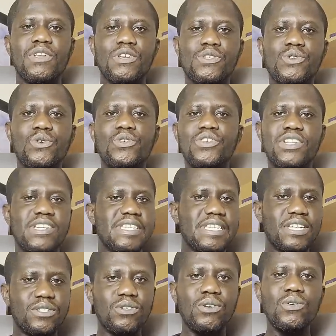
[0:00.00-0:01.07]
So you just
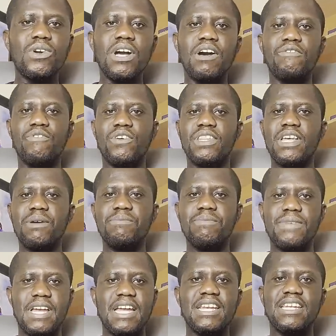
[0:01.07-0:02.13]
need to look out for
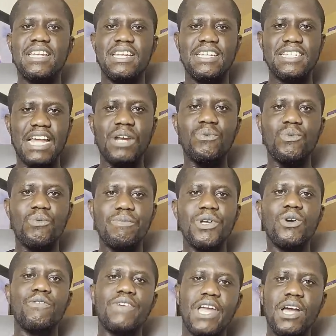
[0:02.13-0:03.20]
them and that will be
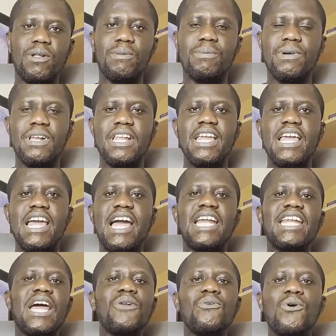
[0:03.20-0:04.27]
of help.
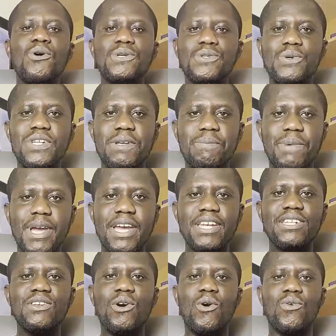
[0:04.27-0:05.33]
And that will also
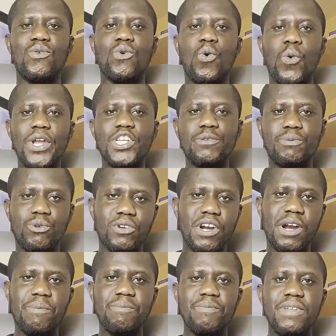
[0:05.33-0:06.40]
depend on which
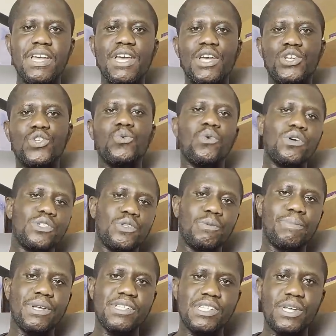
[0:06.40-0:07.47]
program you want to
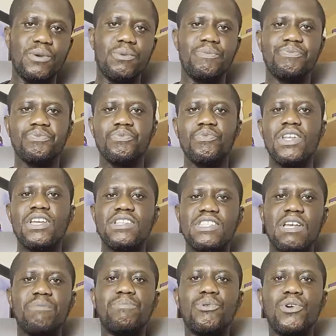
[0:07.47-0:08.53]
pursue.
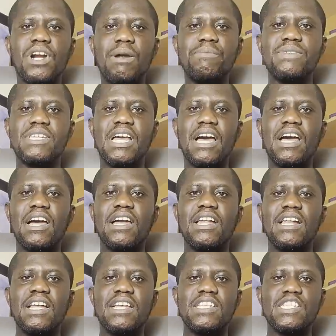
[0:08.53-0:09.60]
Some programs are
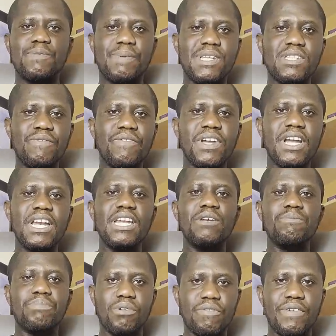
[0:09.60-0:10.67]
specifically
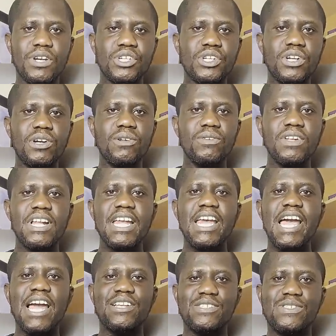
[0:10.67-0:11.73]
professional
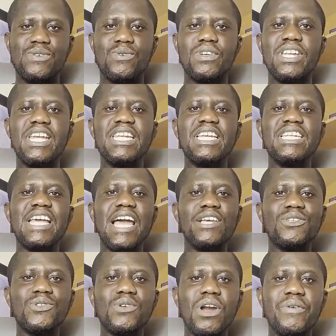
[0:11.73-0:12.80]
and so they need
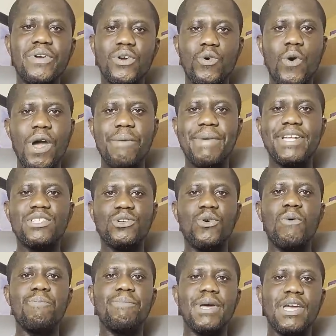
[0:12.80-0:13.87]
extra requirements
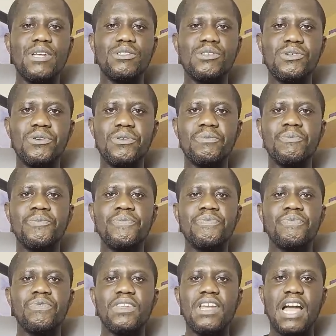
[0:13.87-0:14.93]
compared to
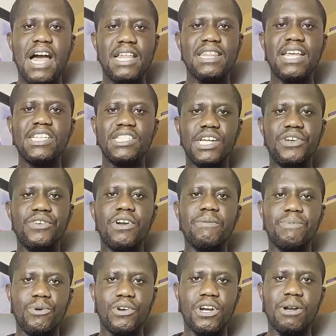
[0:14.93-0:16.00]
other general
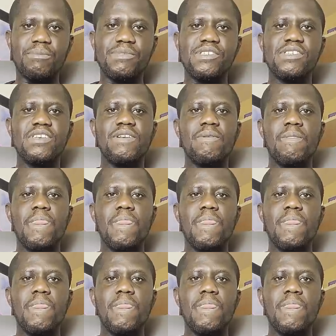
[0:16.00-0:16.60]
programs.